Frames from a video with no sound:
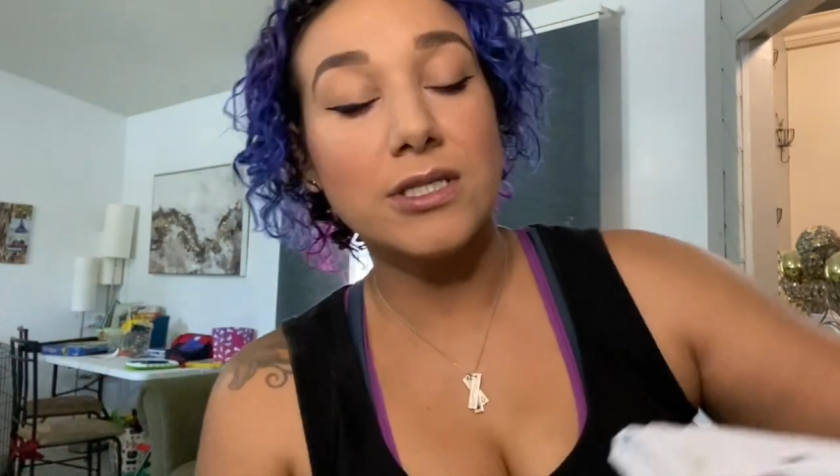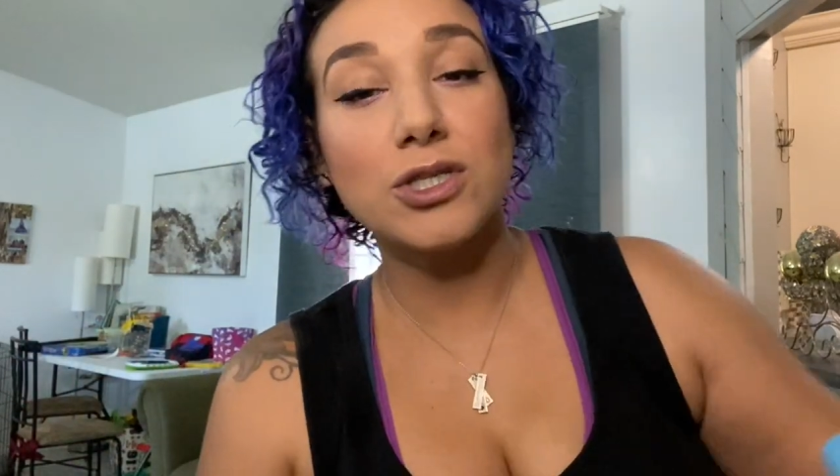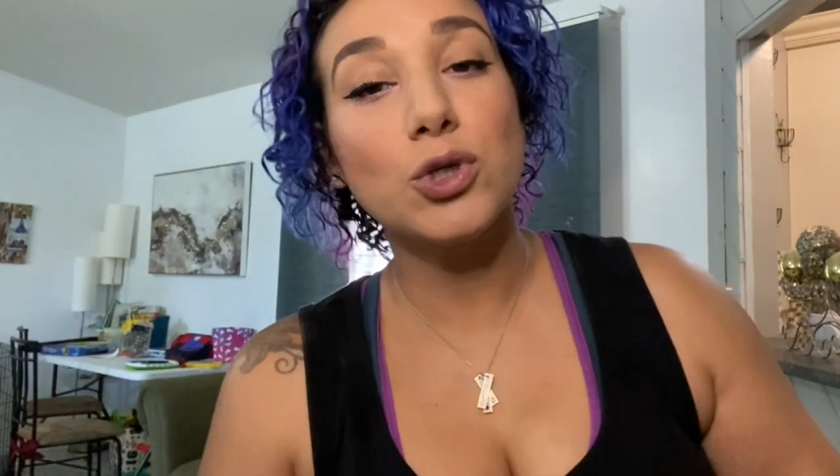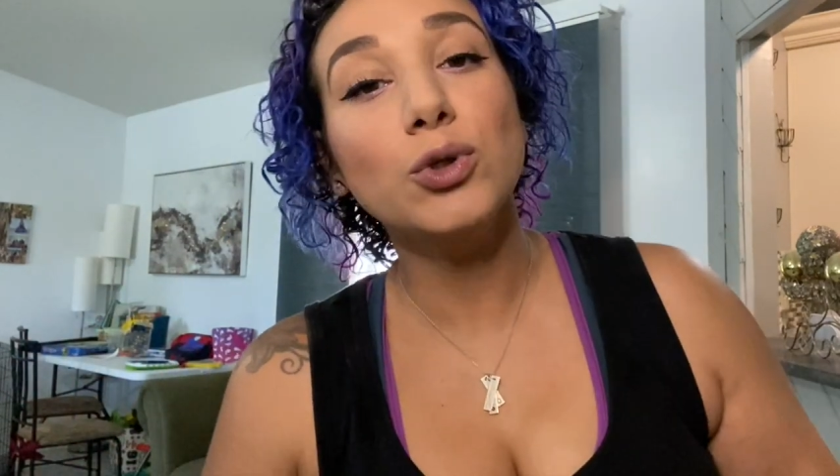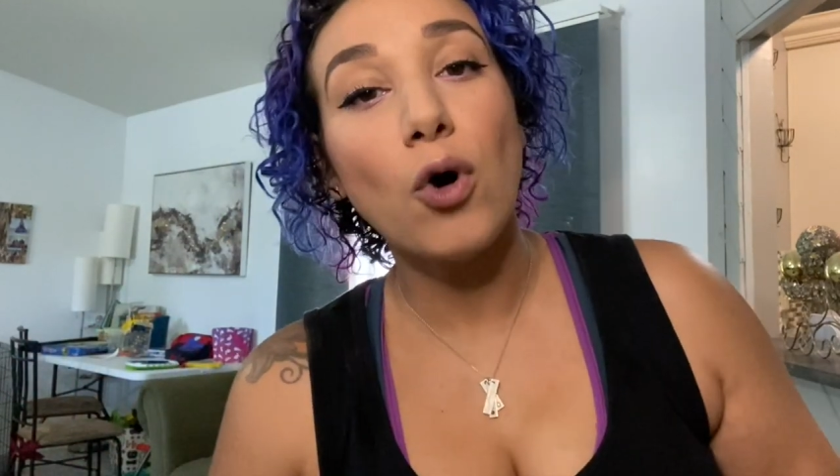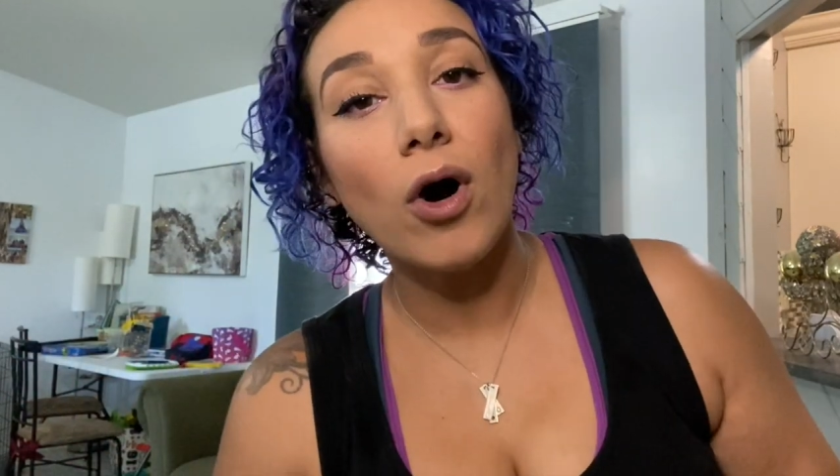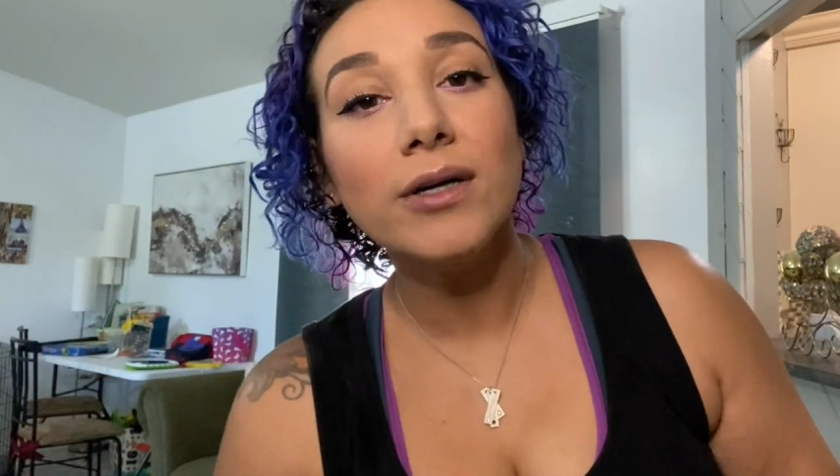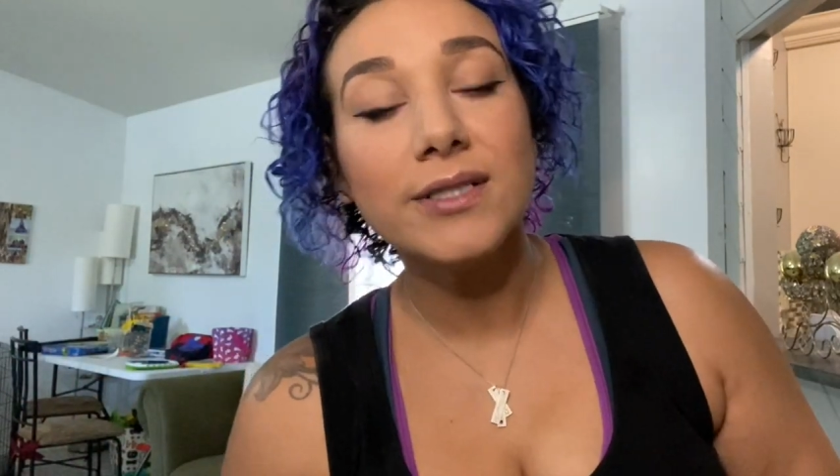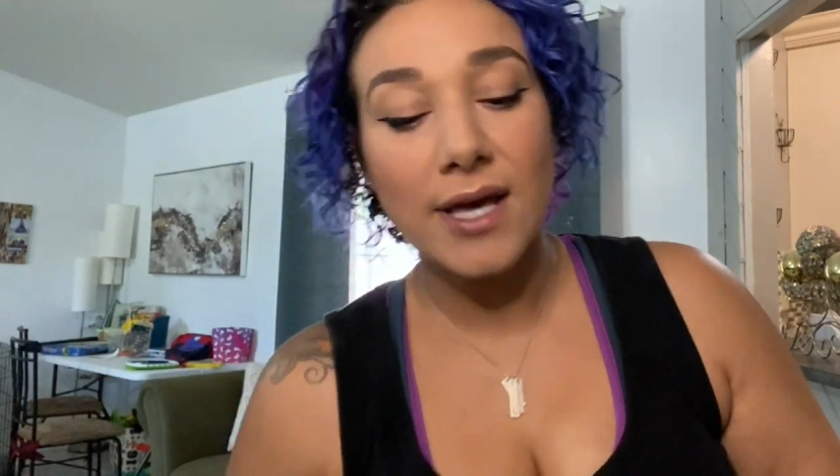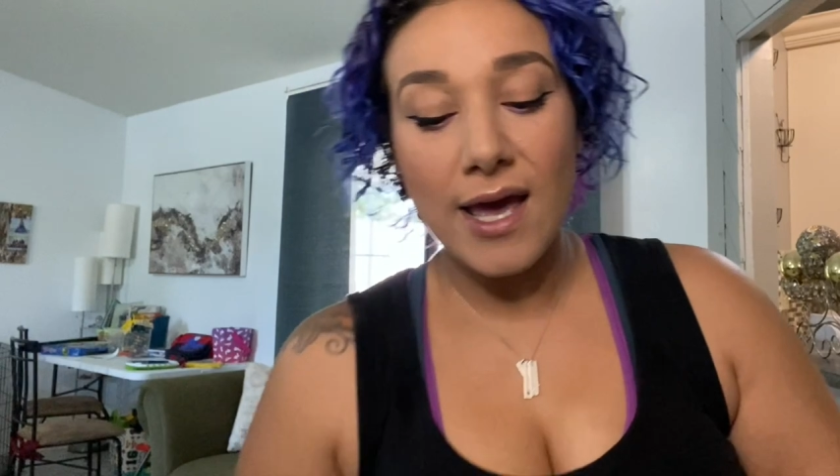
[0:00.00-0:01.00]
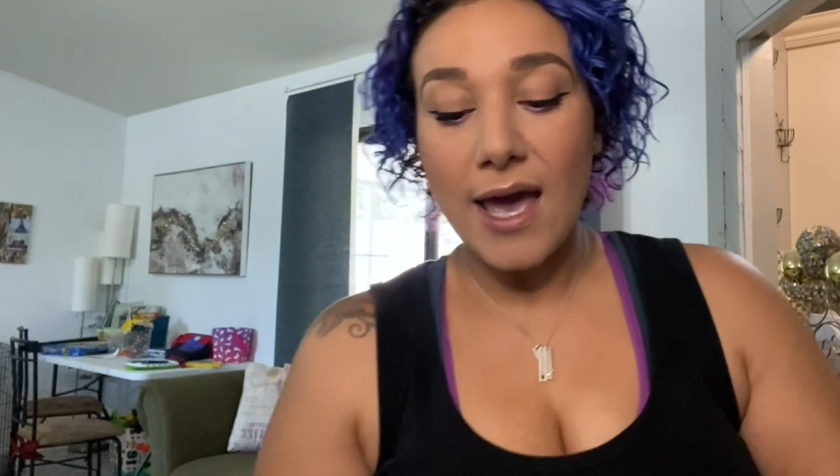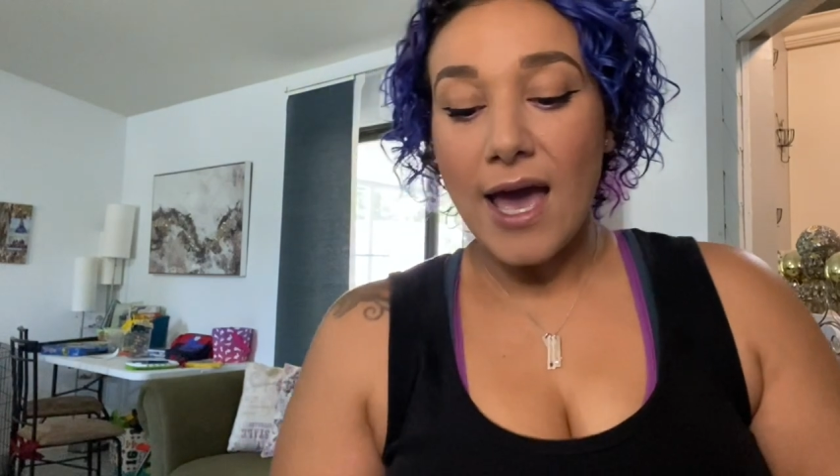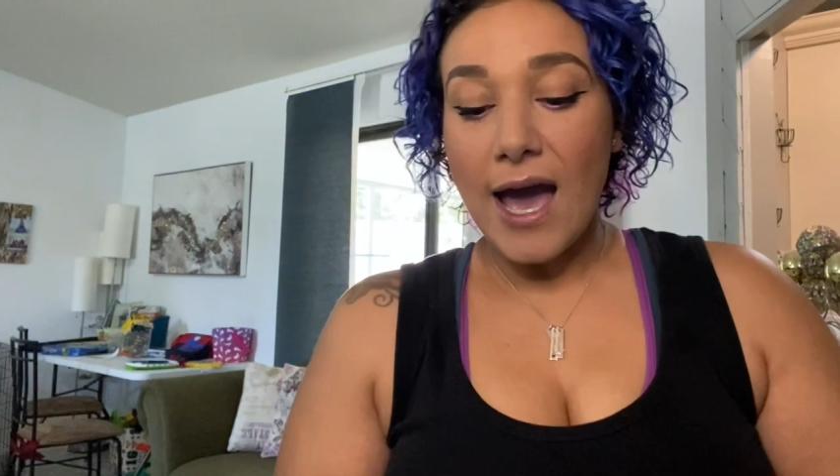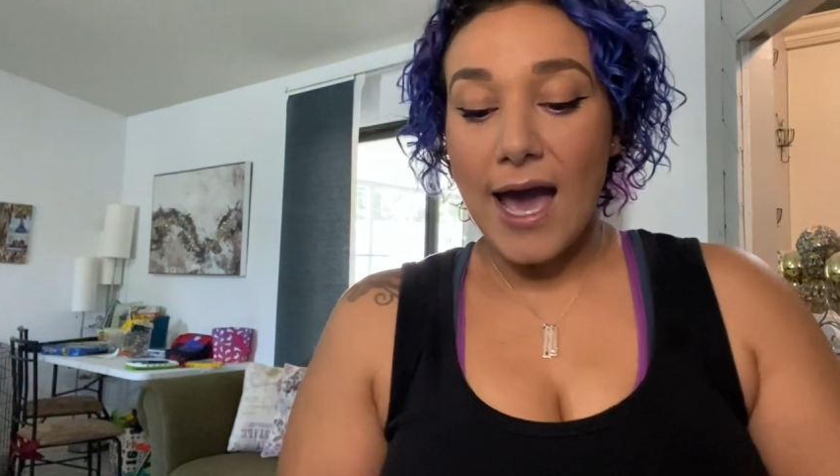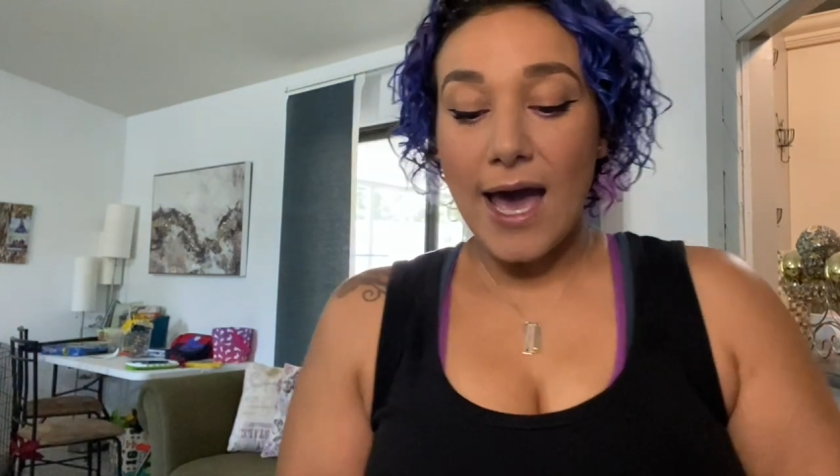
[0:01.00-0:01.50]
two dogs.
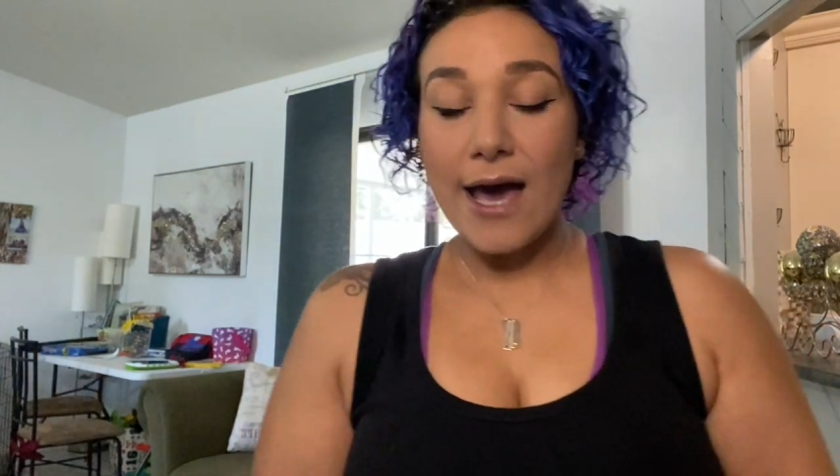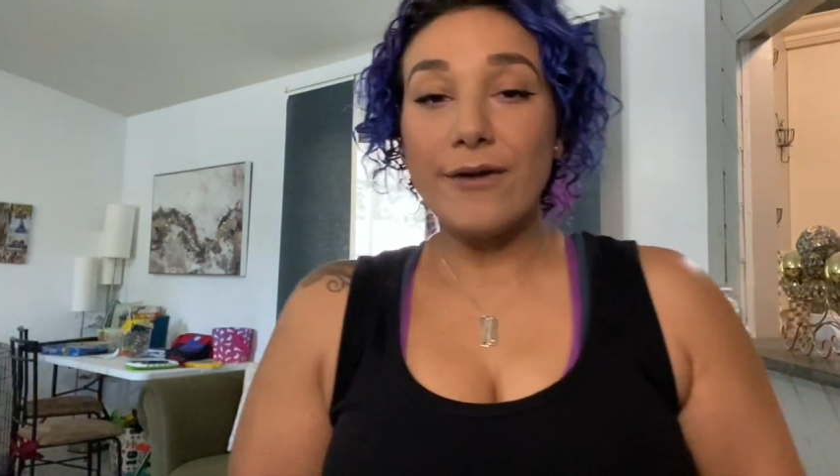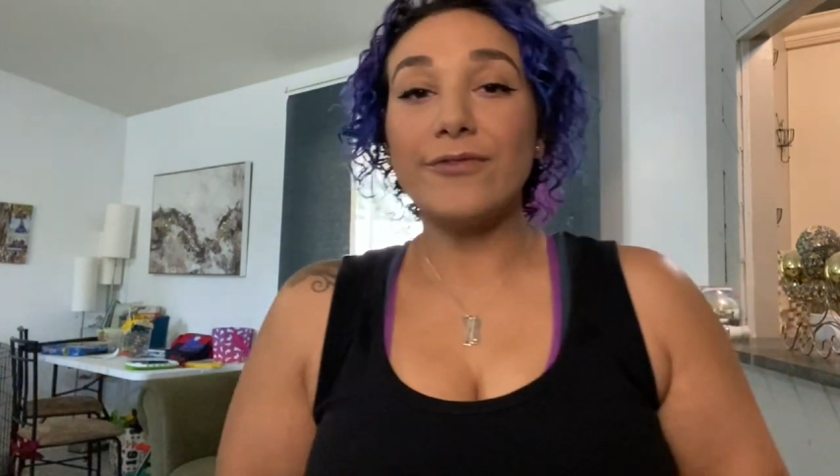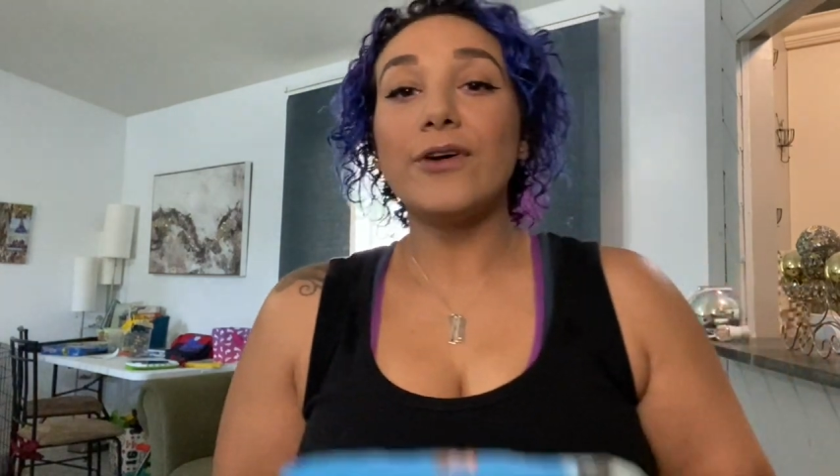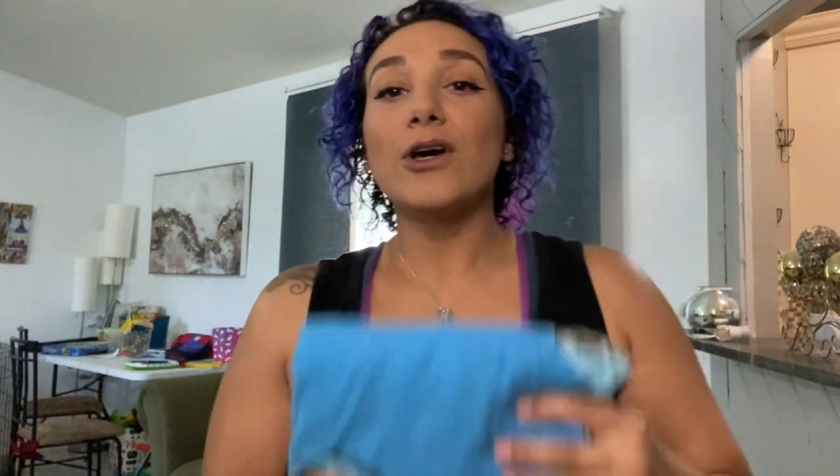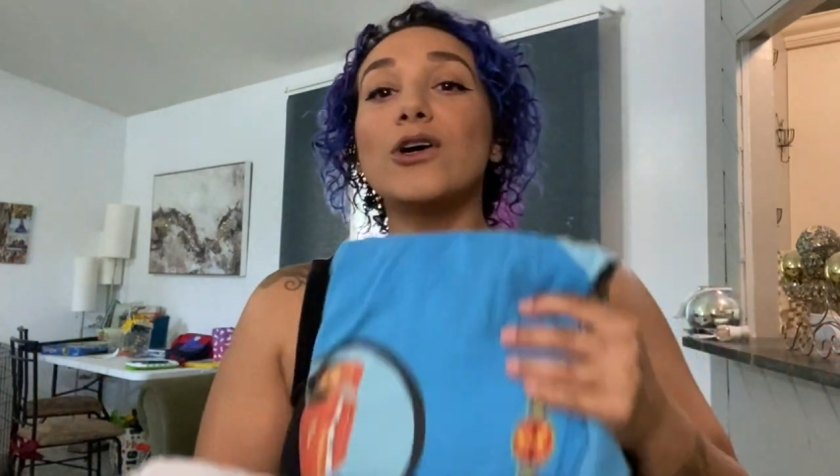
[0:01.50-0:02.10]
I have